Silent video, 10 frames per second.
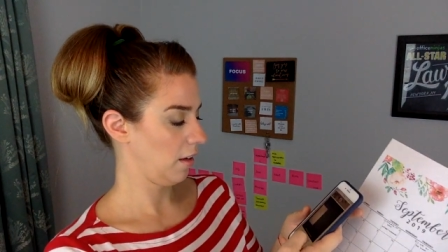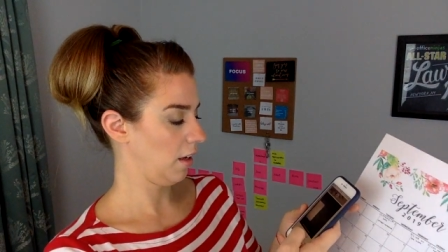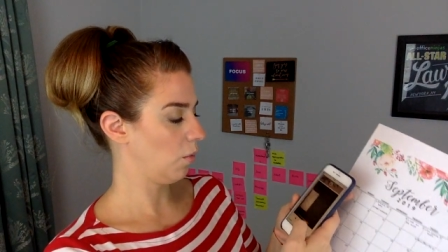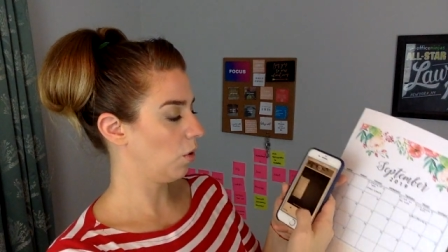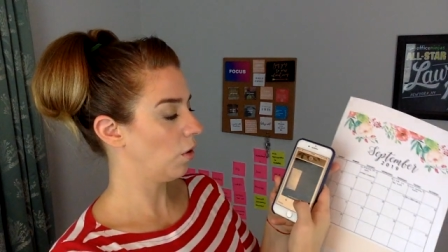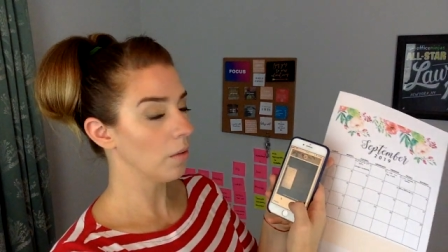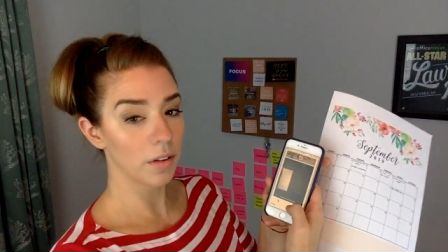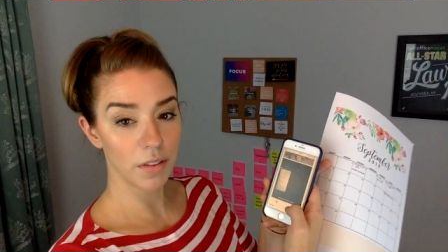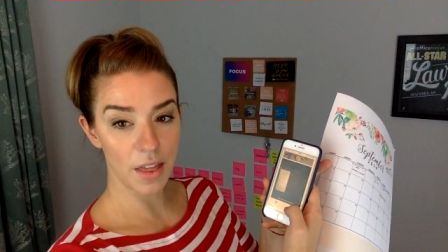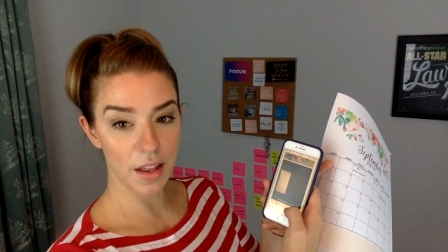It will
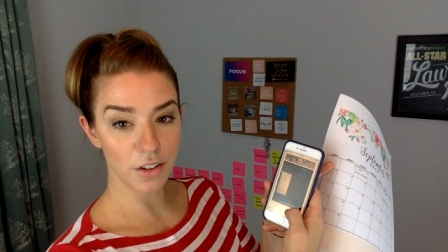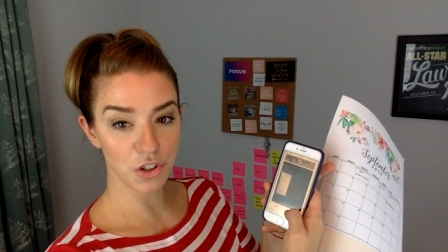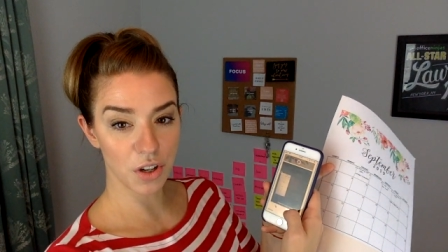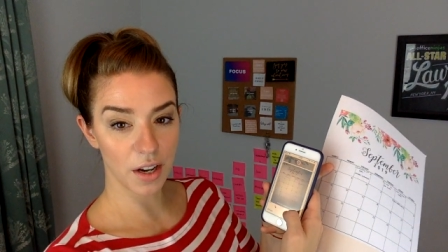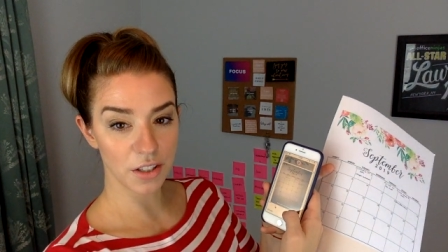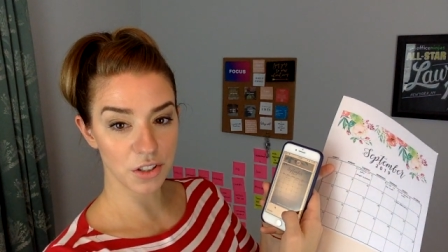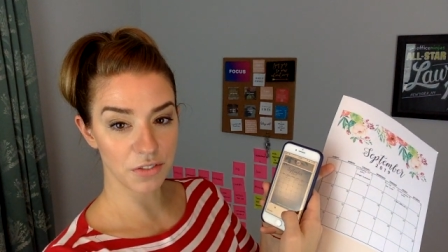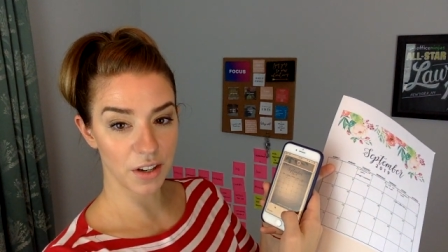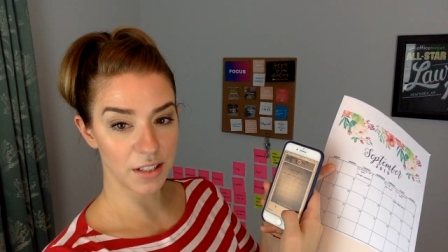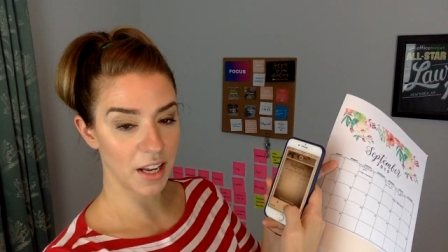then try to
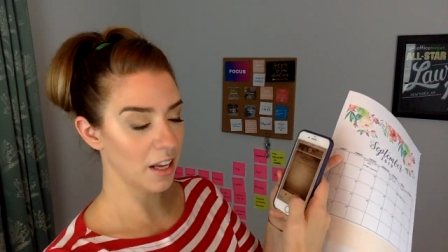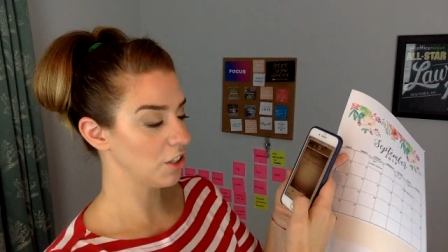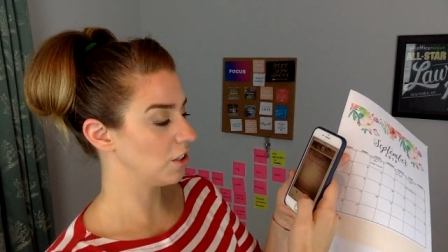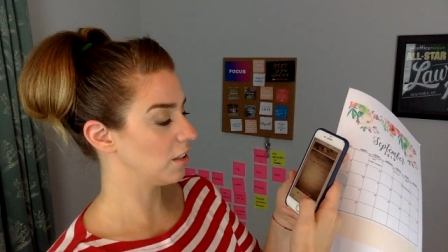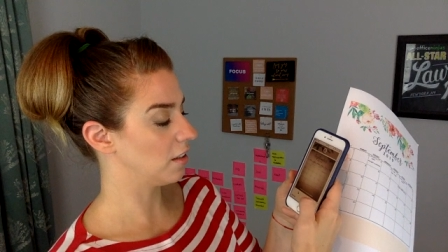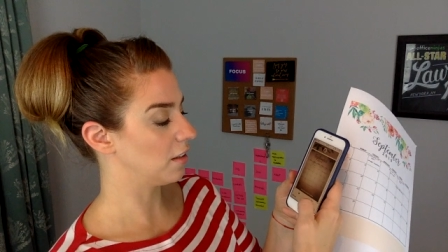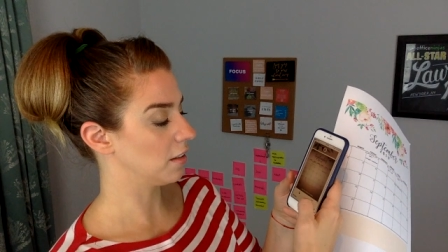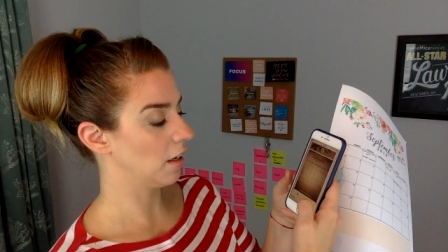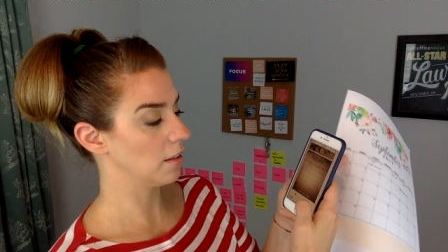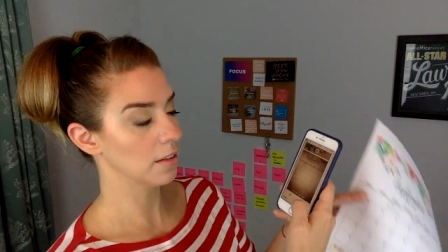find the edges in
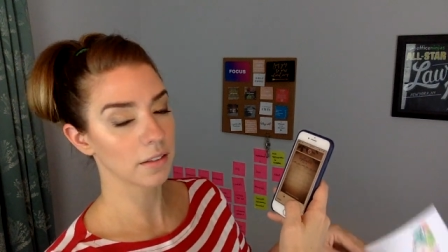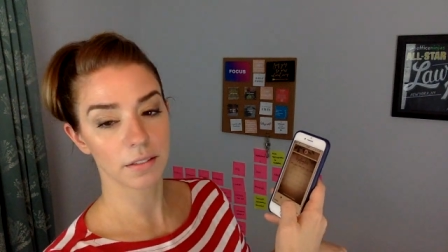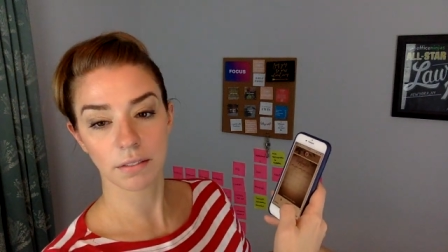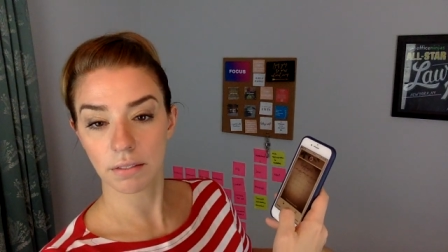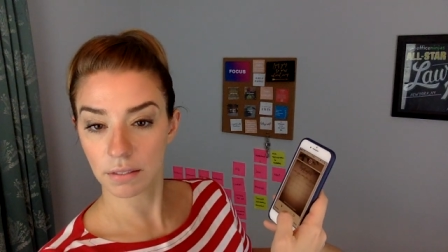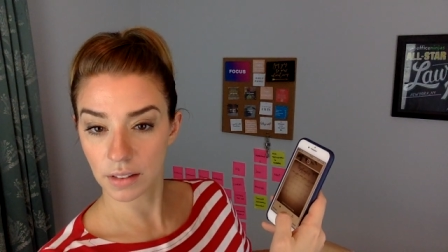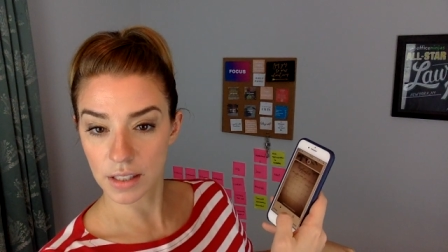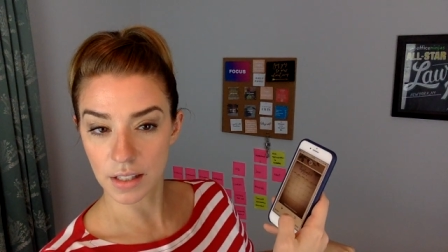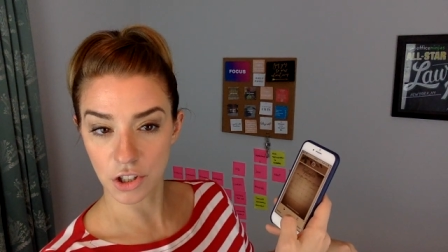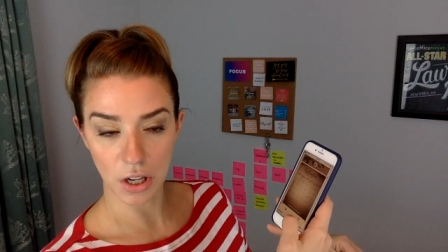this case
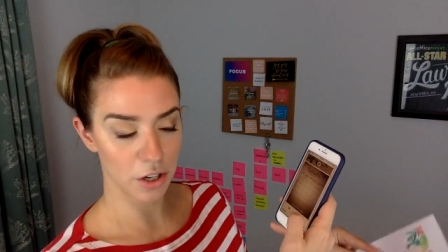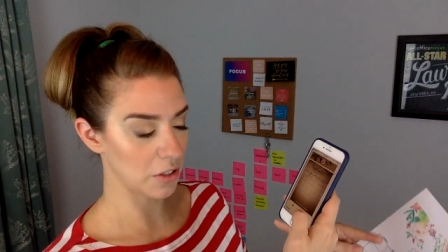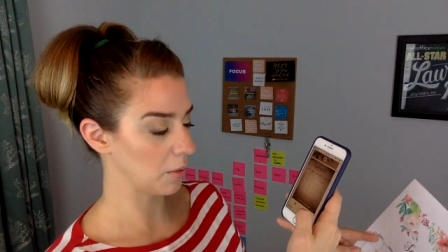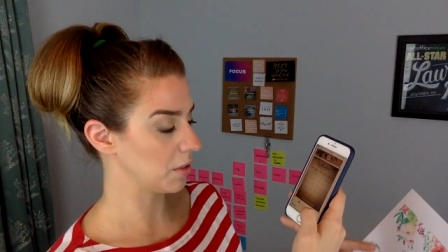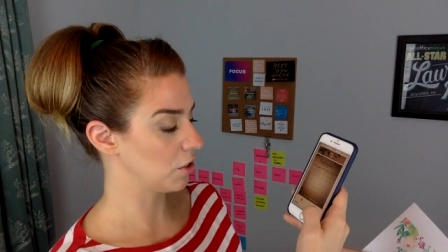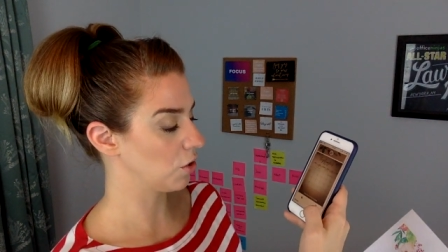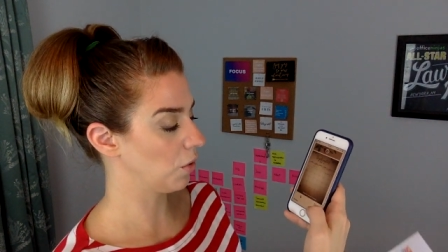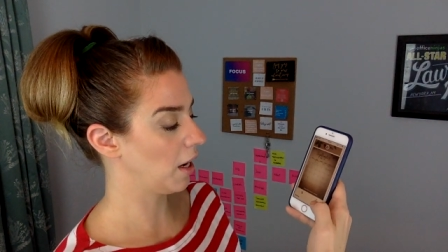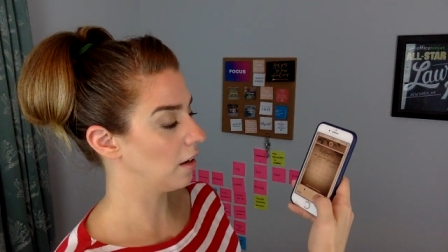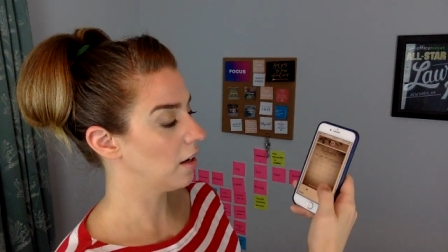because the shadows I wasn't so
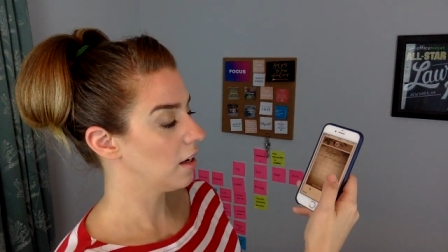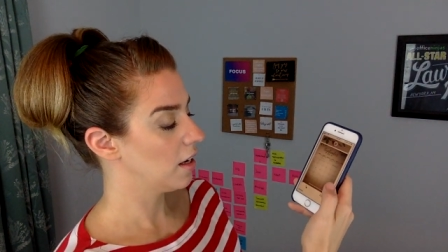great.